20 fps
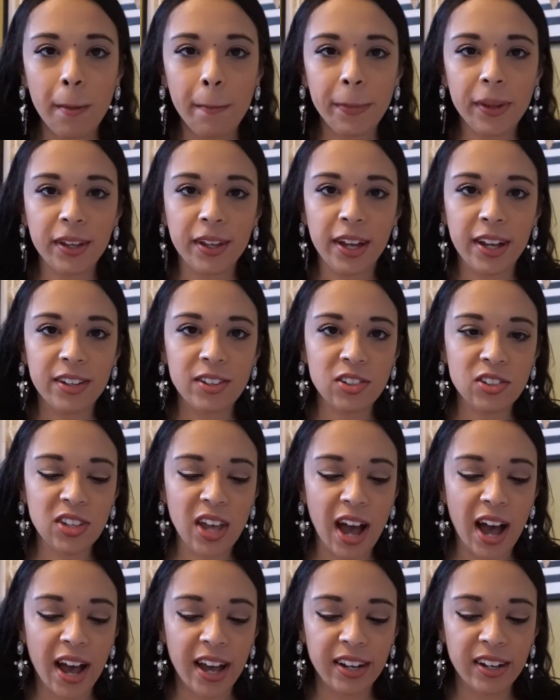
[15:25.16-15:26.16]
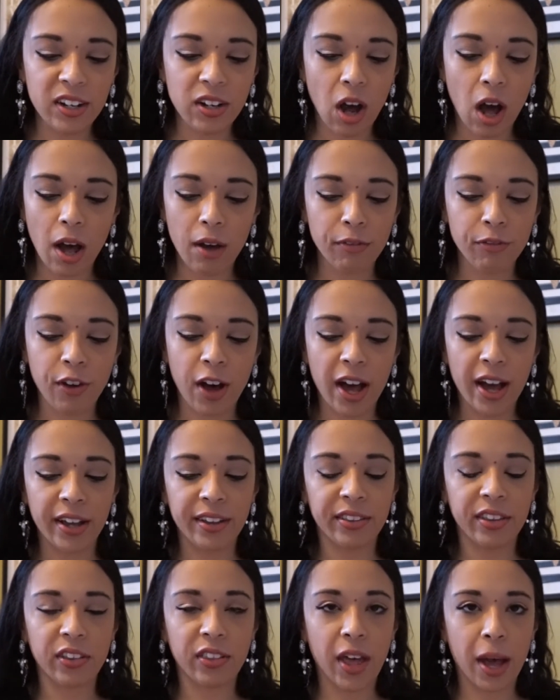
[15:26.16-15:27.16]
because I did not
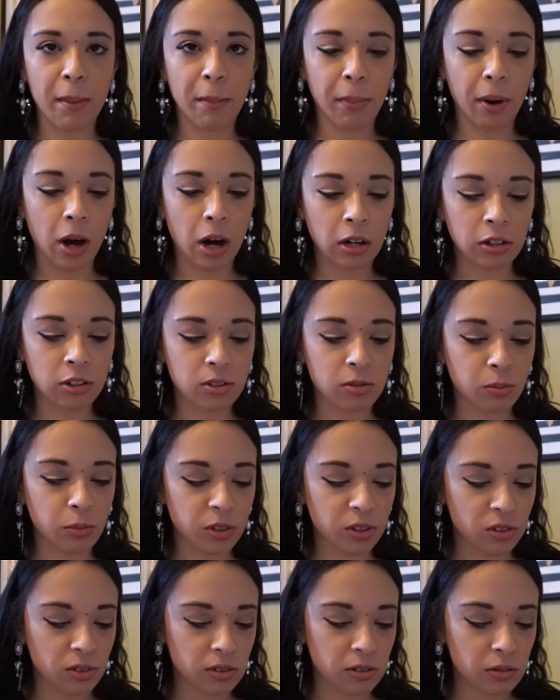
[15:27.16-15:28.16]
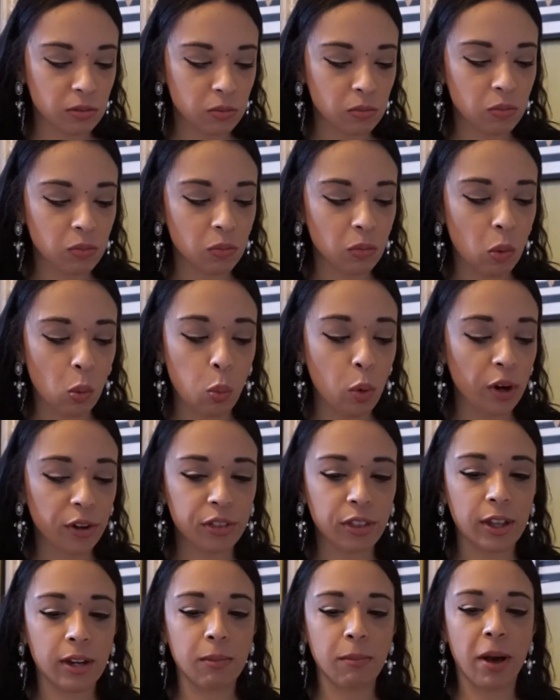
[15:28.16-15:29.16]
find that that box was
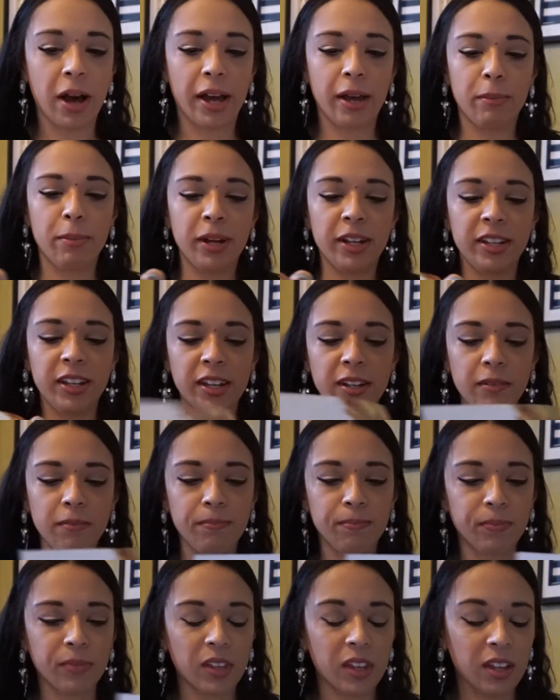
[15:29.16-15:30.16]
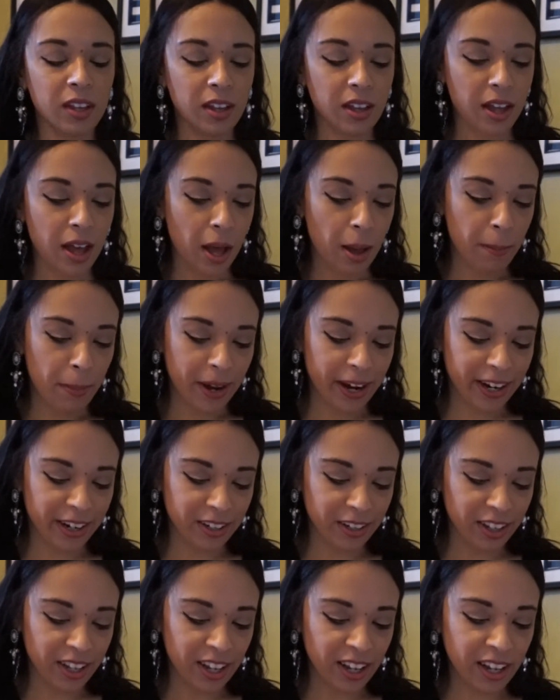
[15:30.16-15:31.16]
worth it in my opinion.
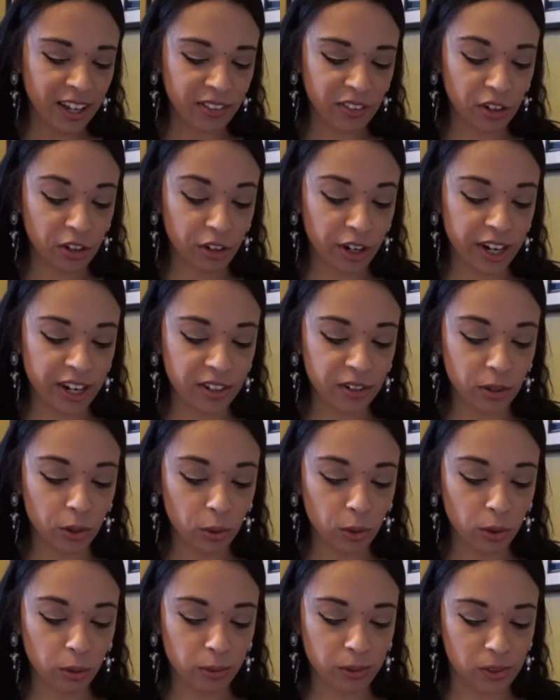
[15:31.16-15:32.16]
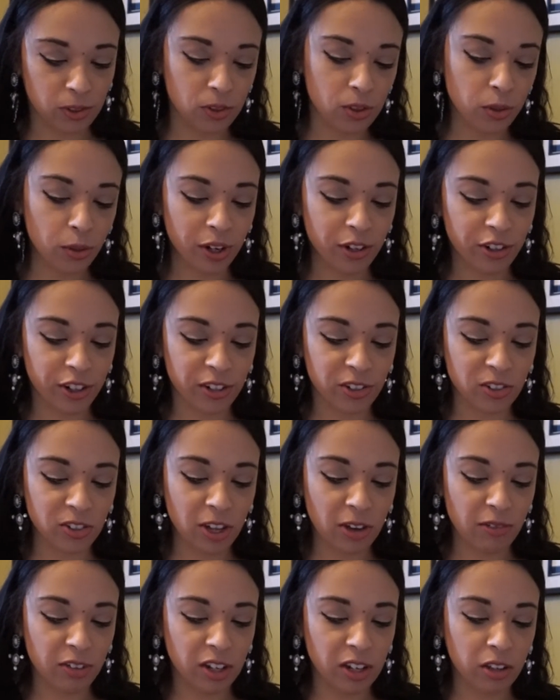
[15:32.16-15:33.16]
Apparently the grand total was
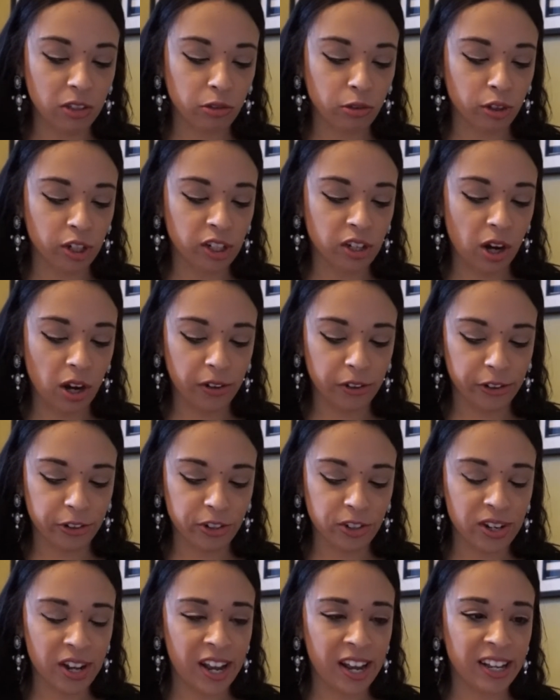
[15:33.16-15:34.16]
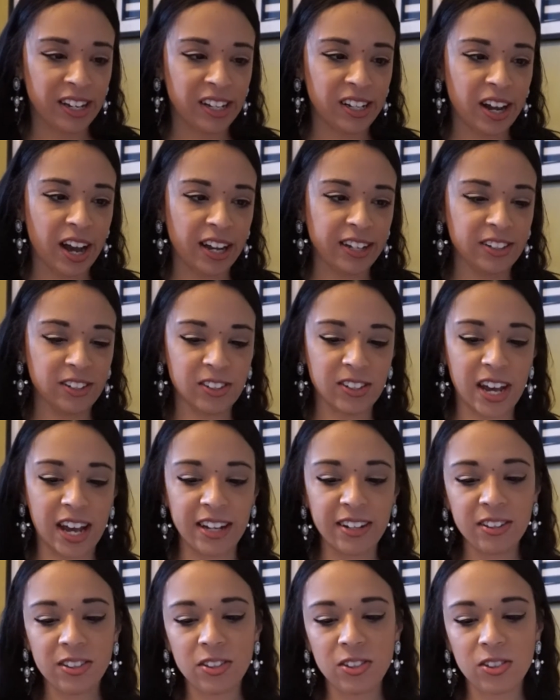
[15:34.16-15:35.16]

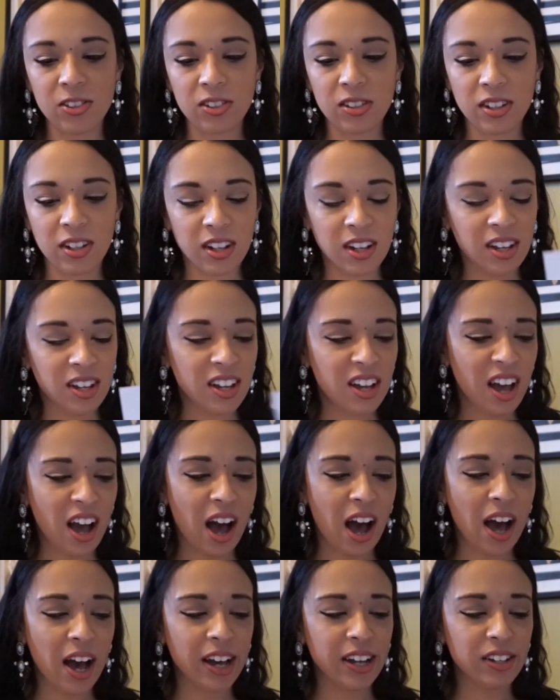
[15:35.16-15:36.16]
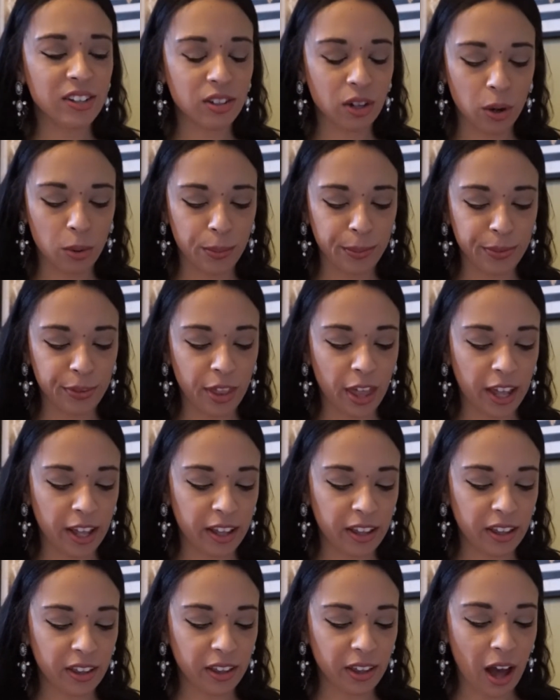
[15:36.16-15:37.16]
$273.89. I don't
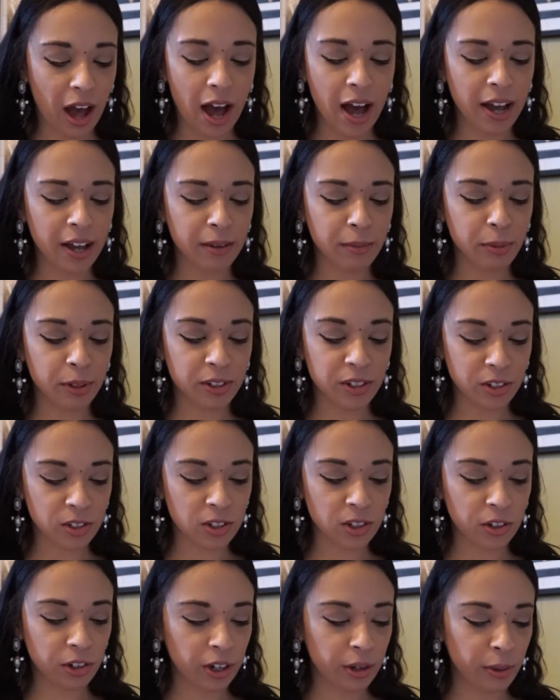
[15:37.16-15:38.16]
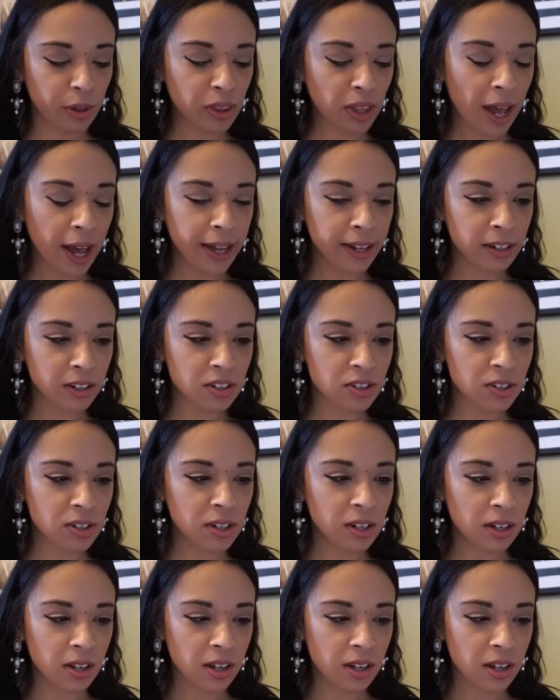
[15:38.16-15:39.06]
think I would disagree with that.